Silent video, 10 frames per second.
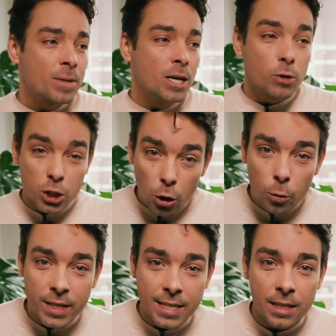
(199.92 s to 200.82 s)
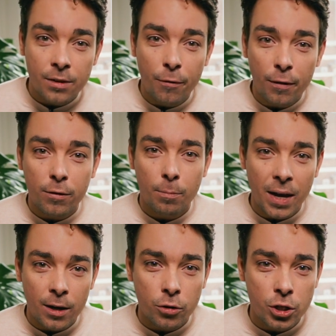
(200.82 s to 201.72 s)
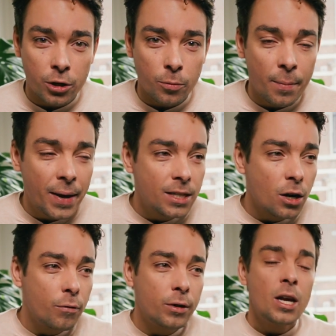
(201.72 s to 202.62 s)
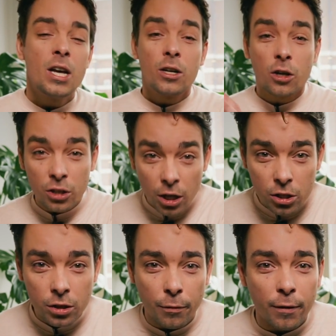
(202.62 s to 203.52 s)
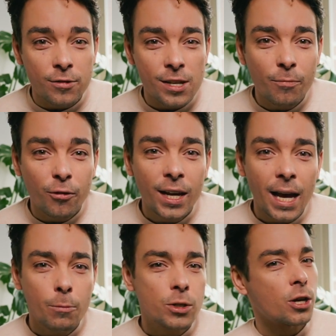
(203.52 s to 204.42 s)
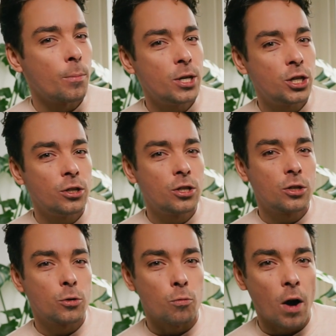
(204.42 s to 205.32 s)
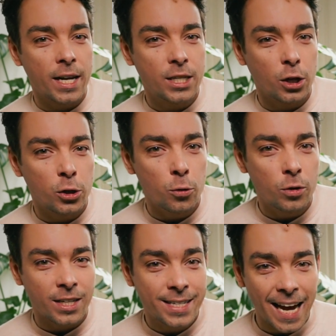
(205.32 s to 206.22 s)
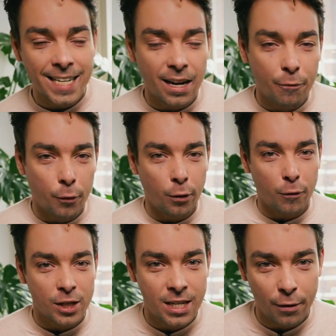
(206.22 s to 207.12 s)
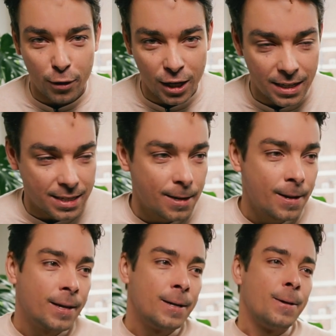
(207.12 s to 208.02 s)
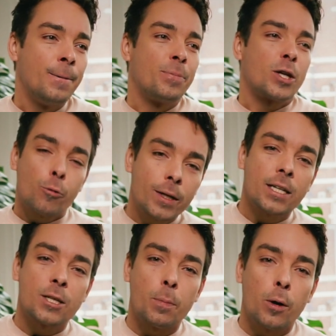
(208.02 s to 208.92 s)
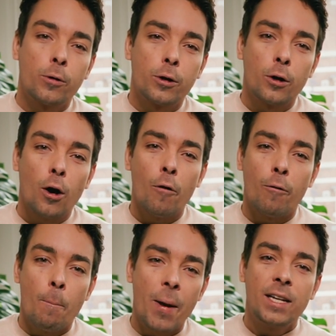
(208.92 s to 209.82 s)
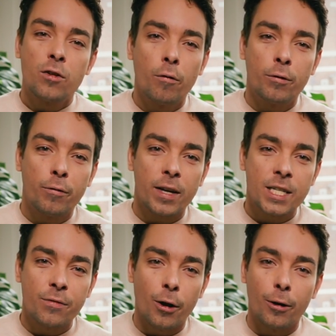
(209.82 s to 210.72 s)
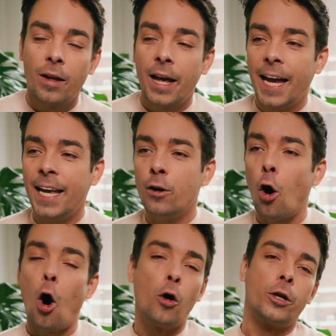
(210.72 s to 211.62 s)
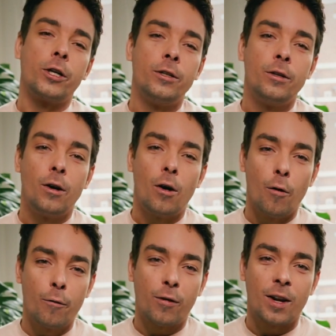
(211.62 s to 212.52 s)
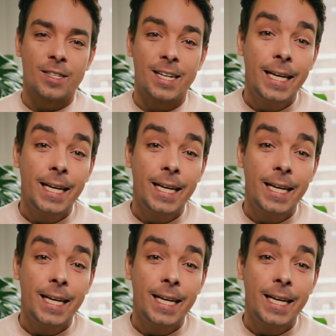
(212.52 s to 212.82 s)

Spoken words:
He was soloist in the 5th Piano Concerto by Beethoven, conducted the 5th Symphony and was commissioned to write a new cantata for the festivities. Critics spoke of a Beethoven festival in honor of Franz